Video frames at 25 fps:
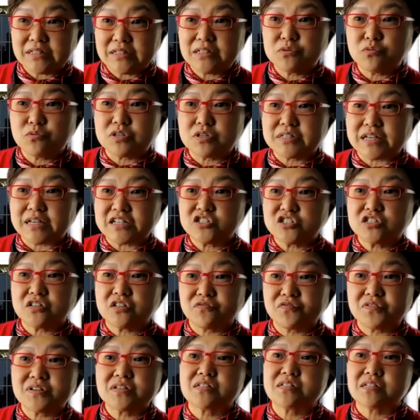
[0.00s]
was actually the
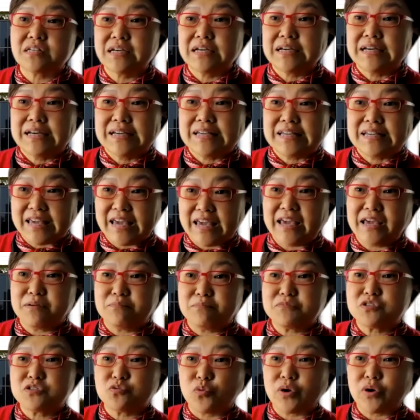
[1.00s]
first
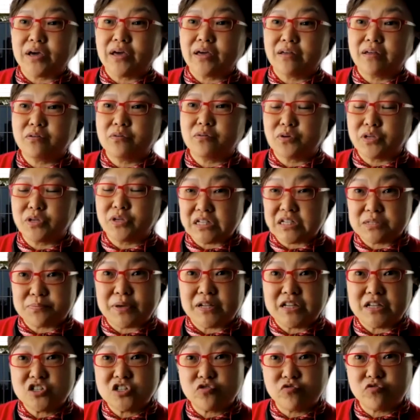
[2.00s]
games where the
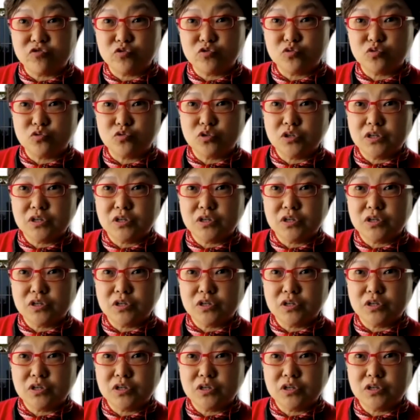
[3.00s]
Spanish flu